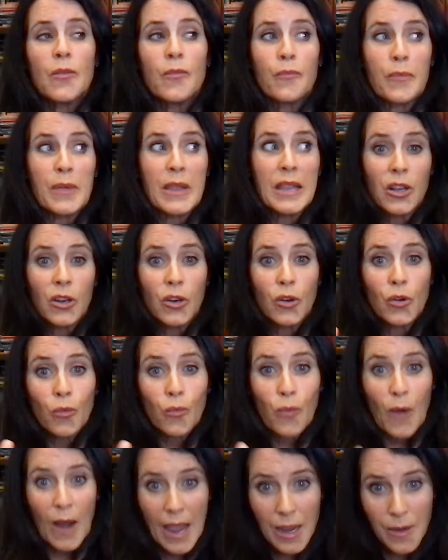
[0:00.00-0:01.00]
Being a
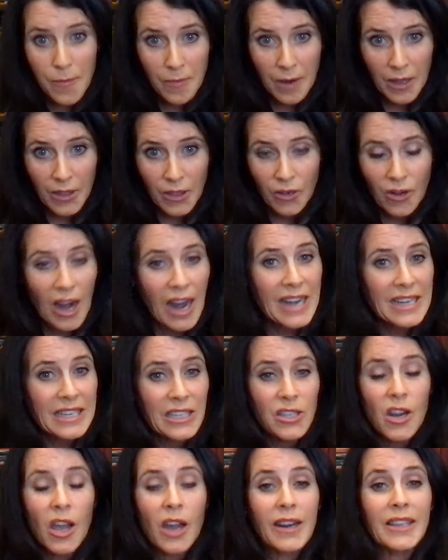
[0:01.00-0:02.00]
grandmother, I did
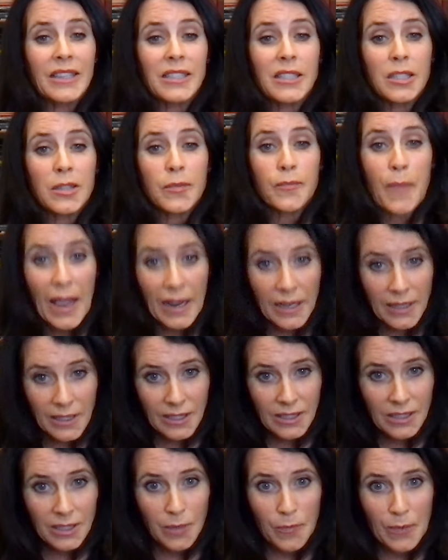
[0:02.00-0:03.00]
not
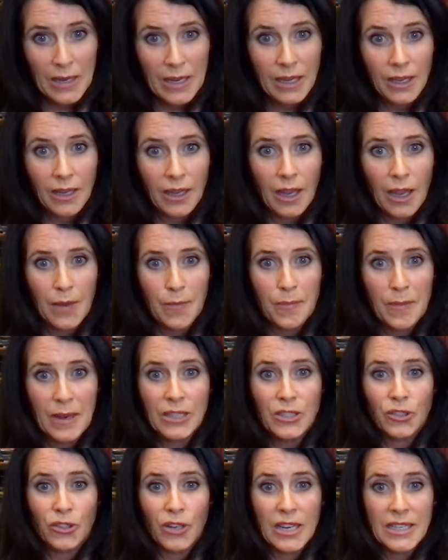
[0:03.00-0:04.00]
expect to be a
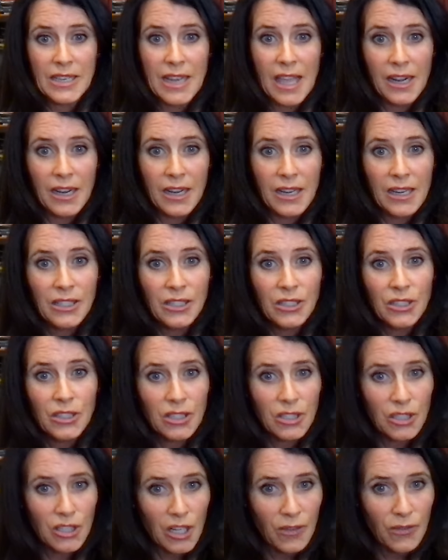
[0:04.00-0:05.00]
major identity
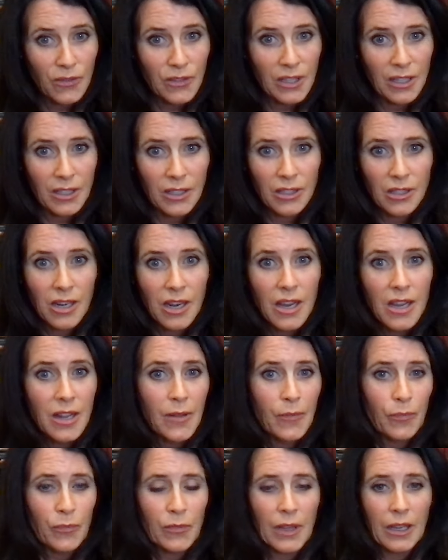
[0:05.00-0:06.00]
shift and
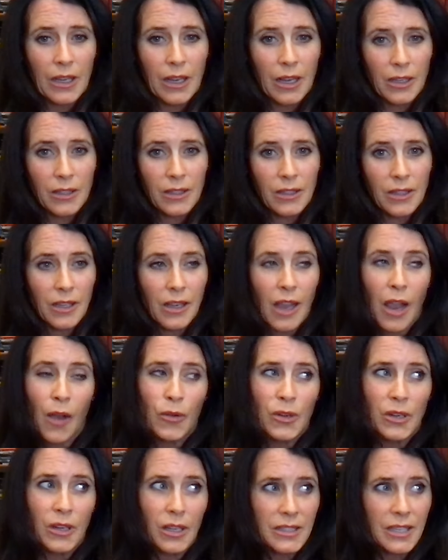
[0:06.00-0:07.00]
like I
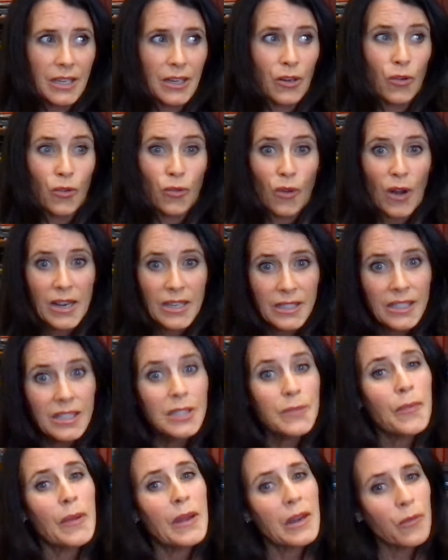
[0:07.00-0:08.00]
would not say
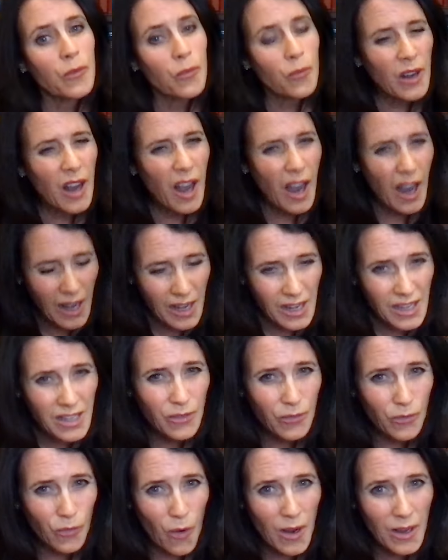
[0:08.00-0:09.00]
crisis, but it kind
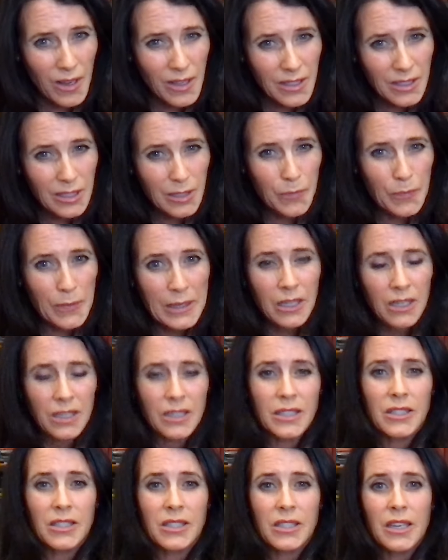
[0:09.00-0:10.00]
of was
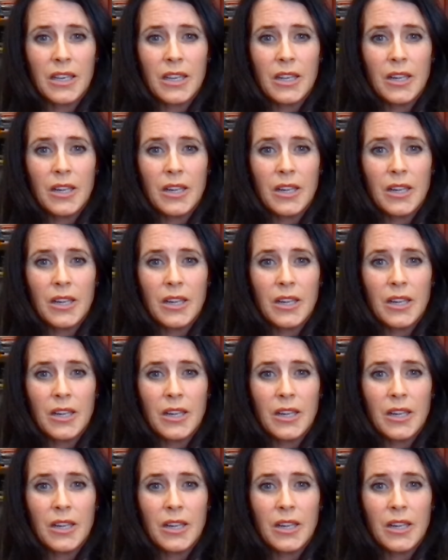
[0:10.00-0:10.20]
because